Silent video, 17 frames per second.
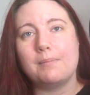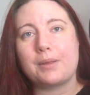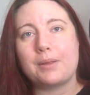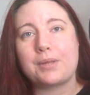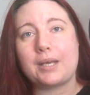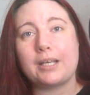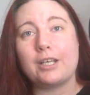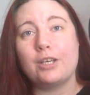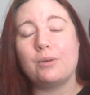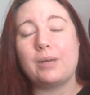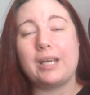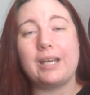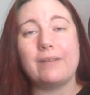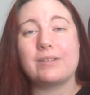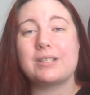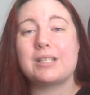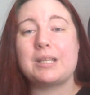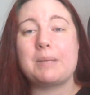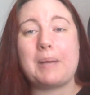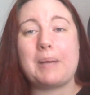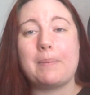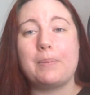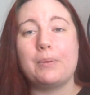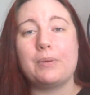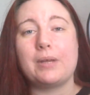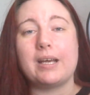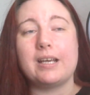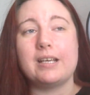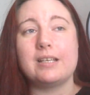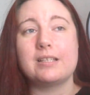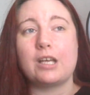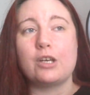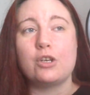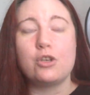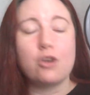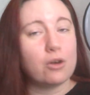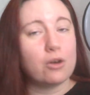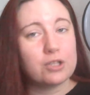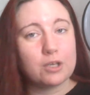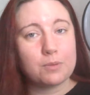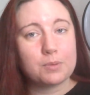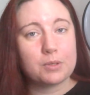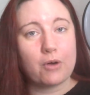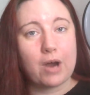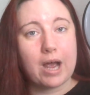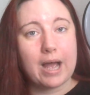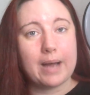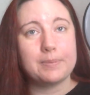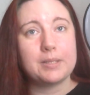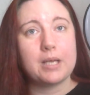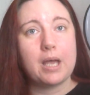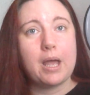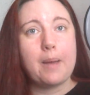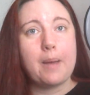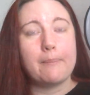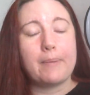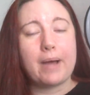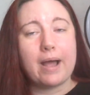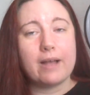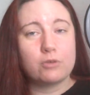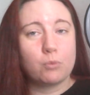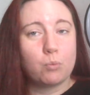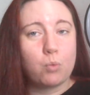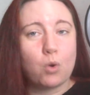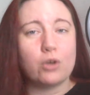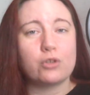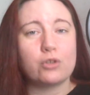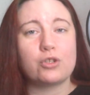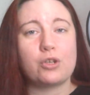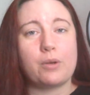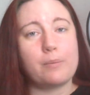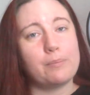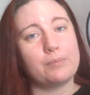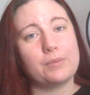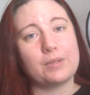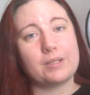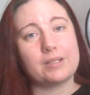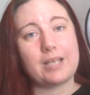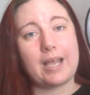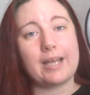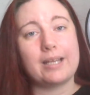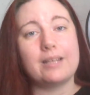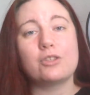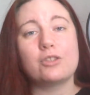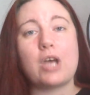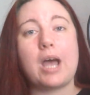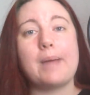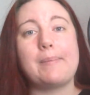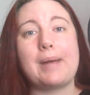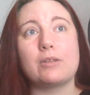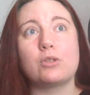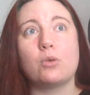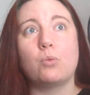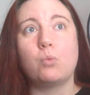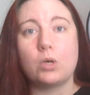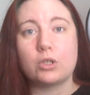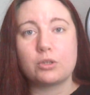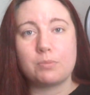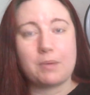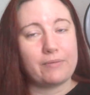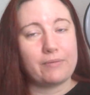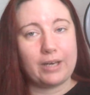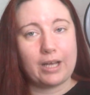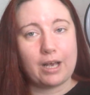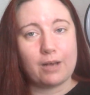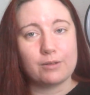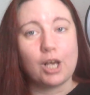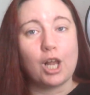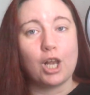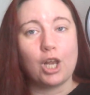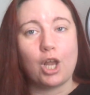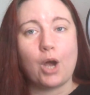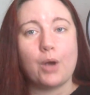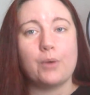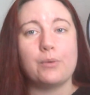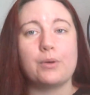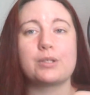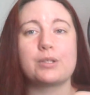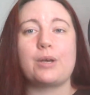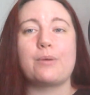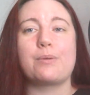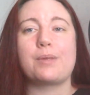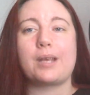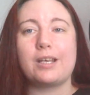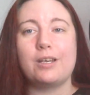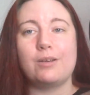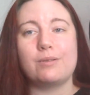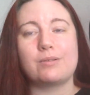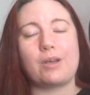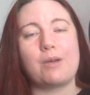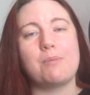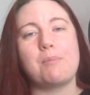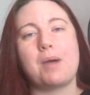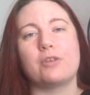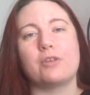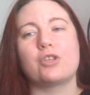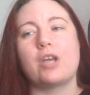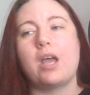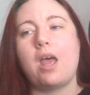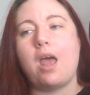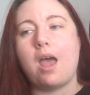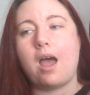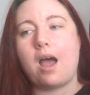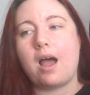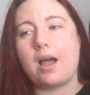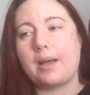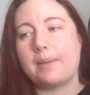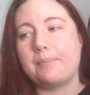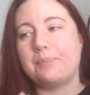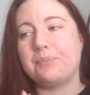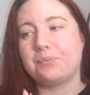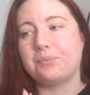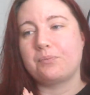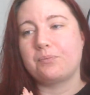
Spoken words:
Thank you even to the people that is not subscribed but has watched, taken the time out to watch my videos alone. So thank you so much. I